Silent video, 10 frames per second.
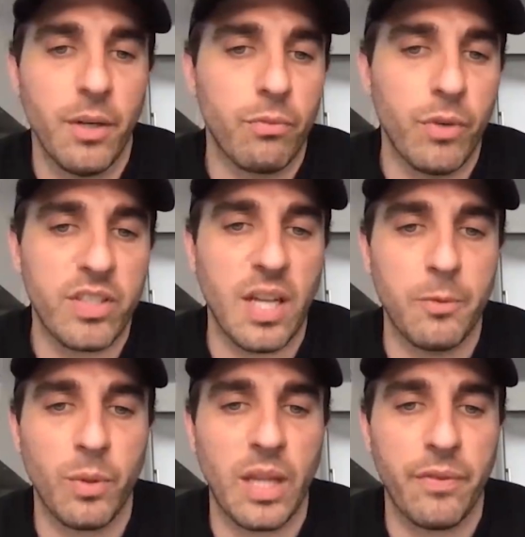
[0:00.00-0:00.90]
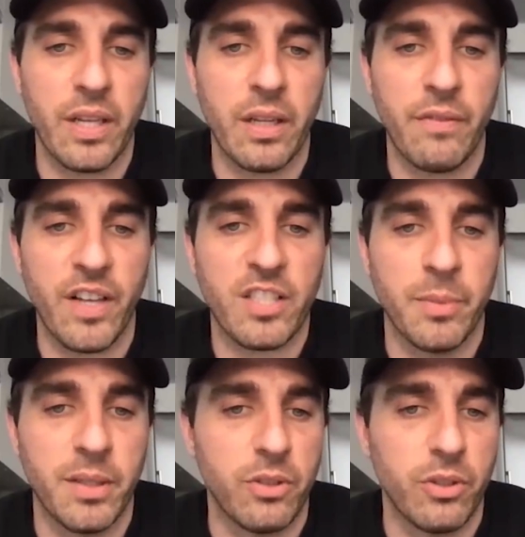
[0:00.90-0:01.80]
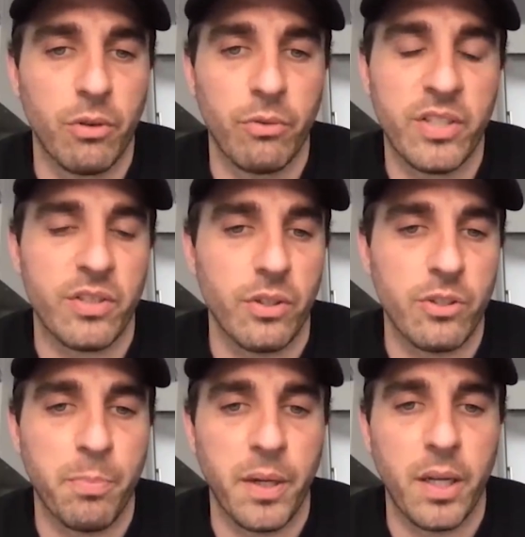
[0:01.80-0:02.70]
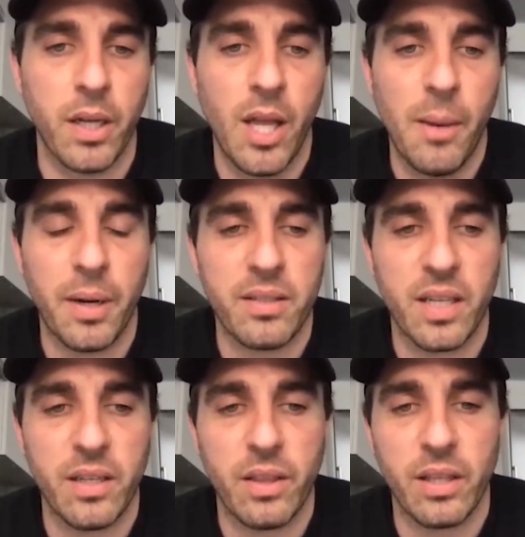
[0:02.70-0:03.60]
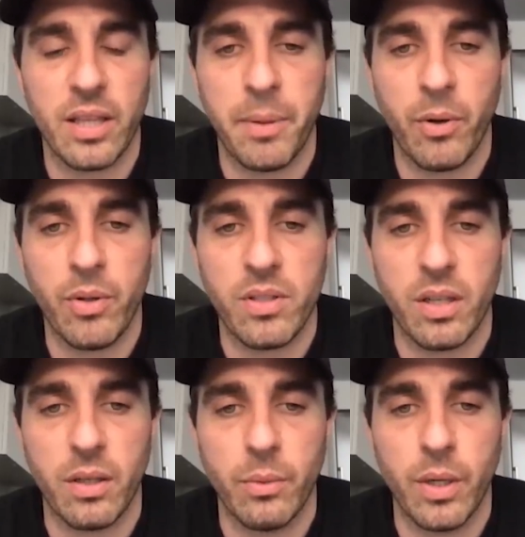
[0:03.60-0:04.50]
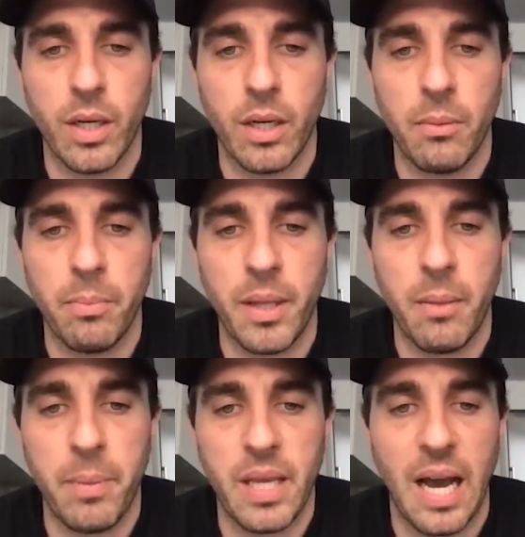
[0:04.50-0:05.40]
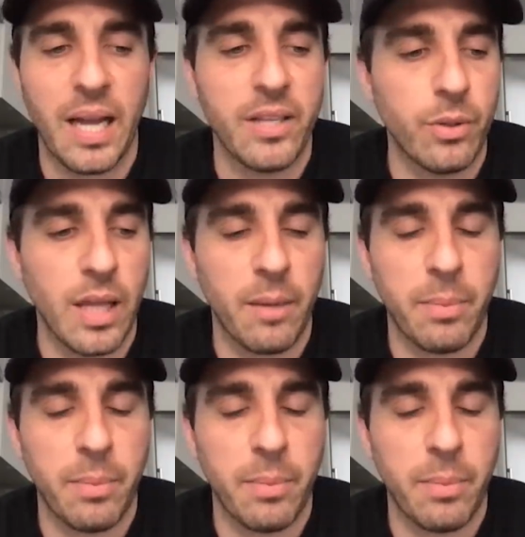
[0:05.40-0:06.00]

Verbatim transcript: risk comes with every investment. Do your own research. But I tend to think that Bitcoin's going to be kind to a lot of